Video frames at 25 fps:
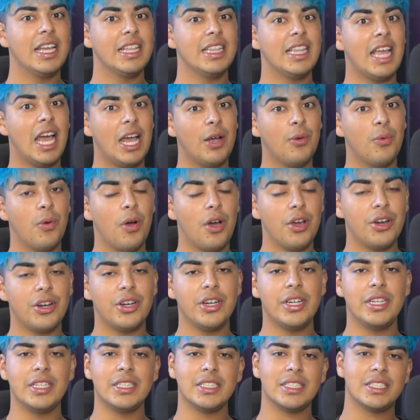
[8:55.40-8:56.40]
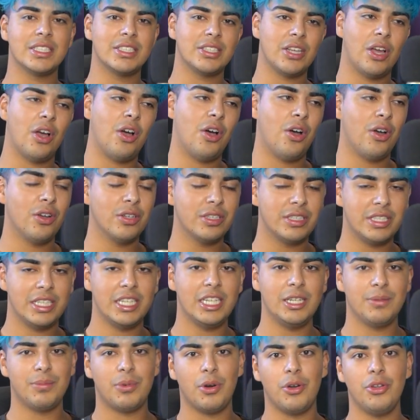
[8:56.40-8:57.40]
that water is
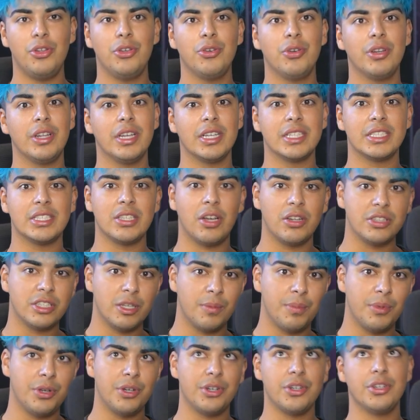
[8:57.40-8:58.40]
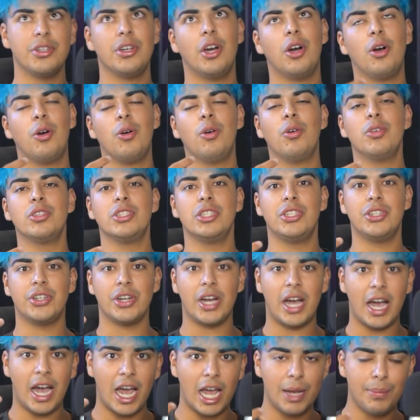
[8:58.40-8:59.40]
salty, bro. You're gonna get salt up in your nose and
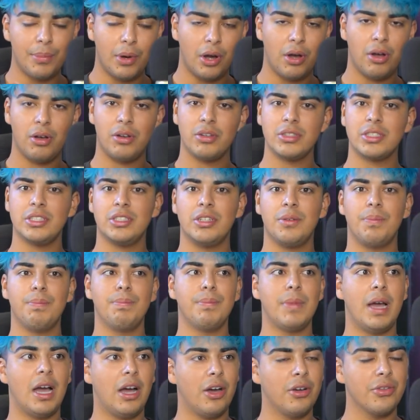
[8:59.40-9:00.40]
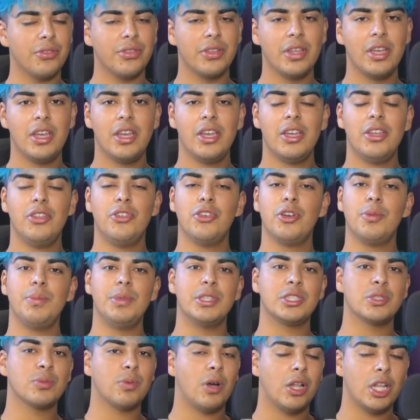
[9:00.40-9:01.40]
your eyeballs and your mouth. You can be
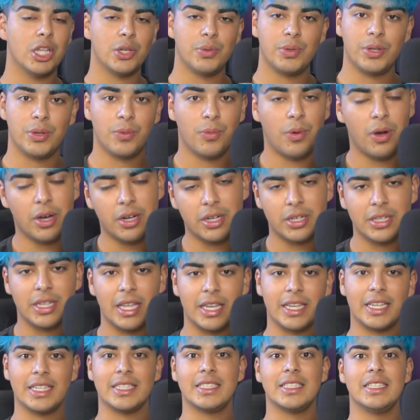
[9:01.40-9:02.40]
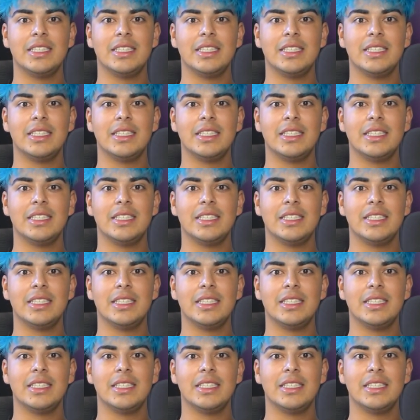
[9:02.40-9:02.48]
swallowing water like it's